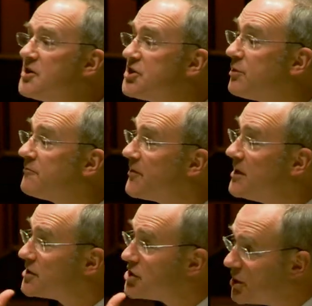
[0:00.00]
Do it for
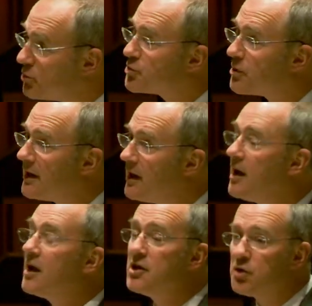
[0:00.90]
your children,
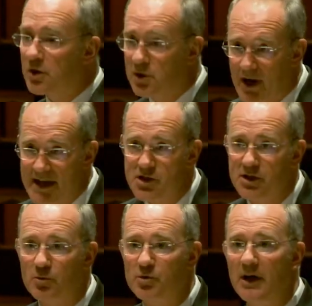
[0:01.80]
your
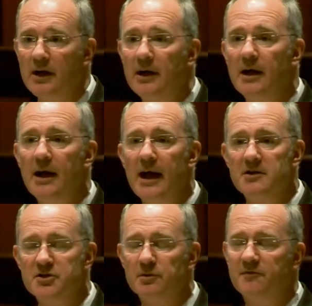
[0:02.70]
grandchildren,
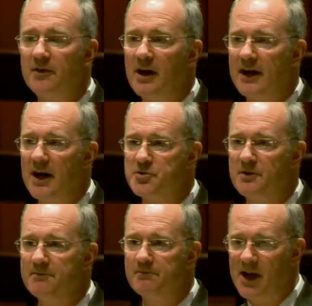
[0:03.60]
and do it for our
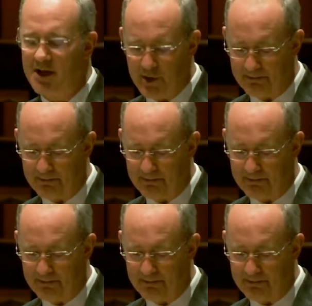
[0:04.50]
country. Thank